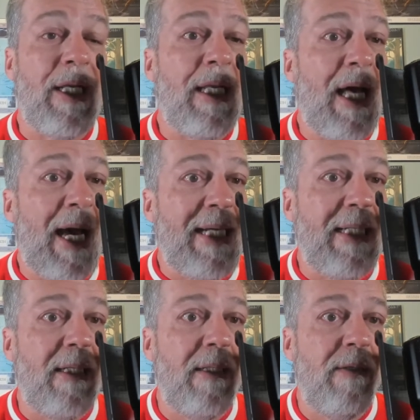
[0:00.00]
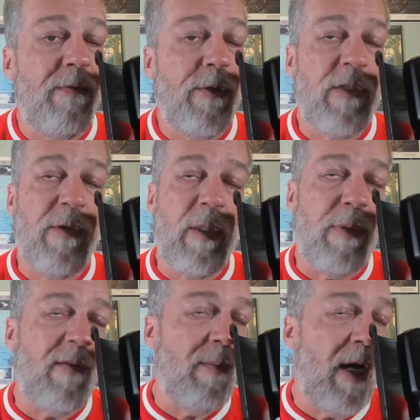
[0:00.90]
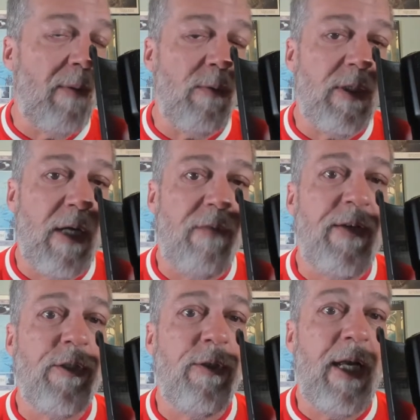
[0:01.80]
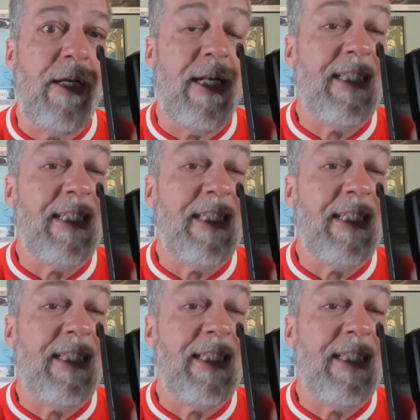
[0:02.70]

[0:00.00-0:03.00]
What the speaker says: lied First of all, the Prophet Muhammad was not featured naked.